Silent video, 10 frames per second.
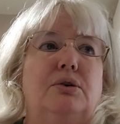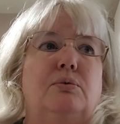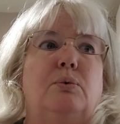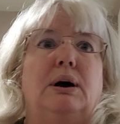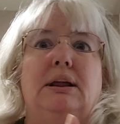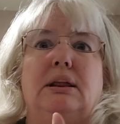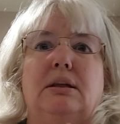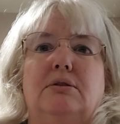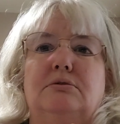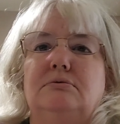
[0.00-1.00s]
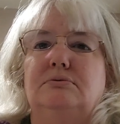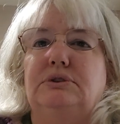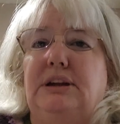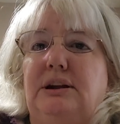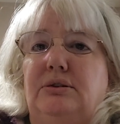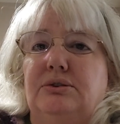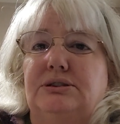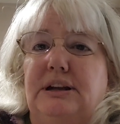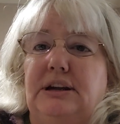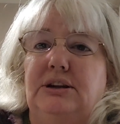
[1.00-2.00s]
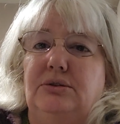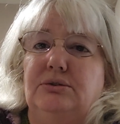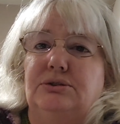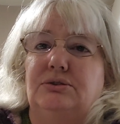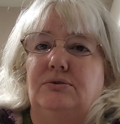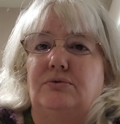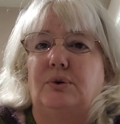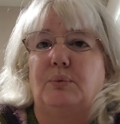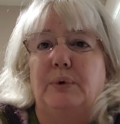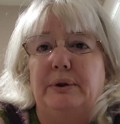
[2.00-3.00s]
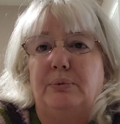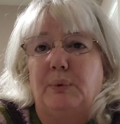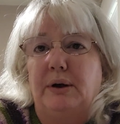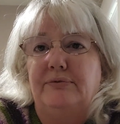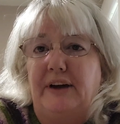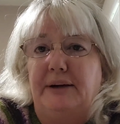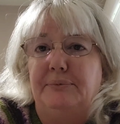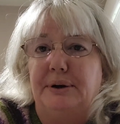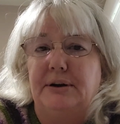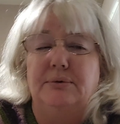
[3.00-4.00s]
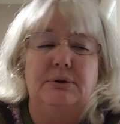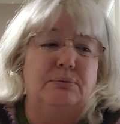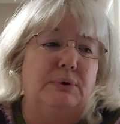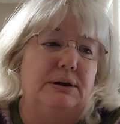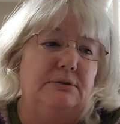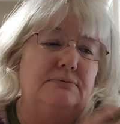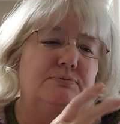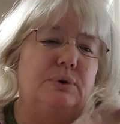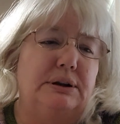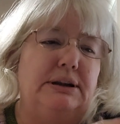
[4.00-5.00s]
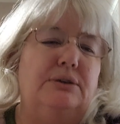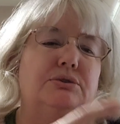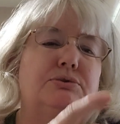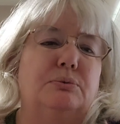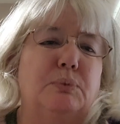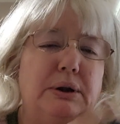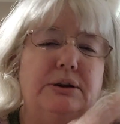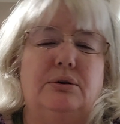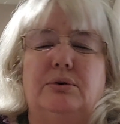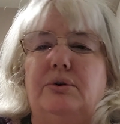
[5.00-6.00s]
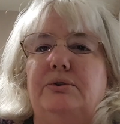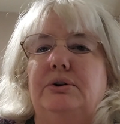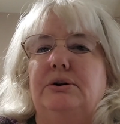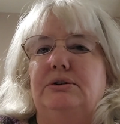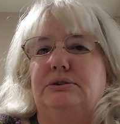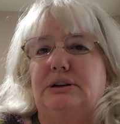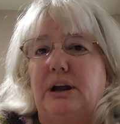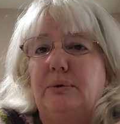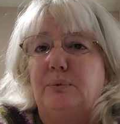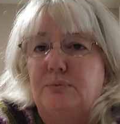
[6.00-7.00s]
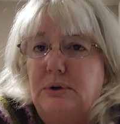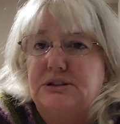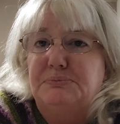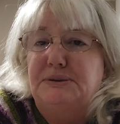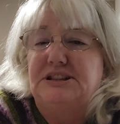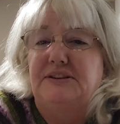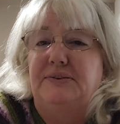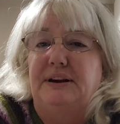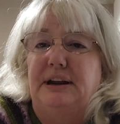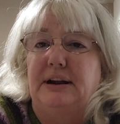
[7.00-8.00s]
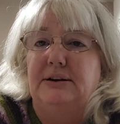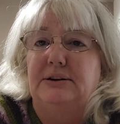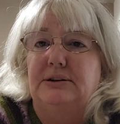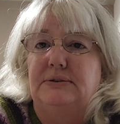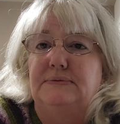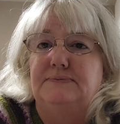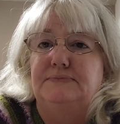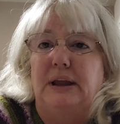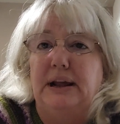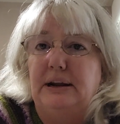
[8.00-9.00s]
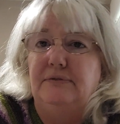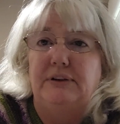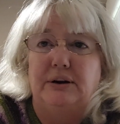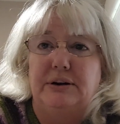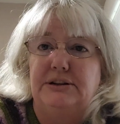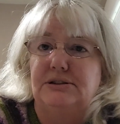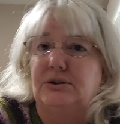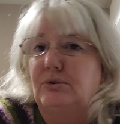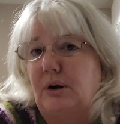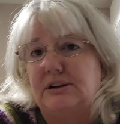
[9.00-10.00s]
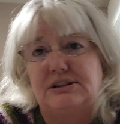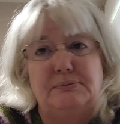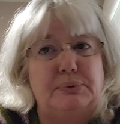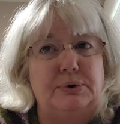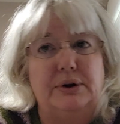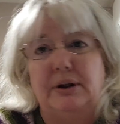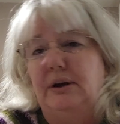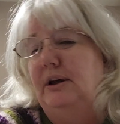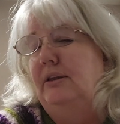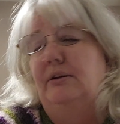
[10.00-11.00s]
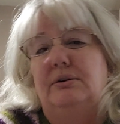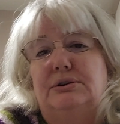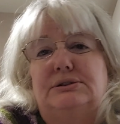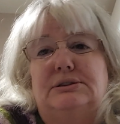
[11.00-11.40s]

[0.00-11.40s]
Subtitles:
what needles they use for what fabric, with what needles, with what yarn to get a specific gauge, and it varies across the board. There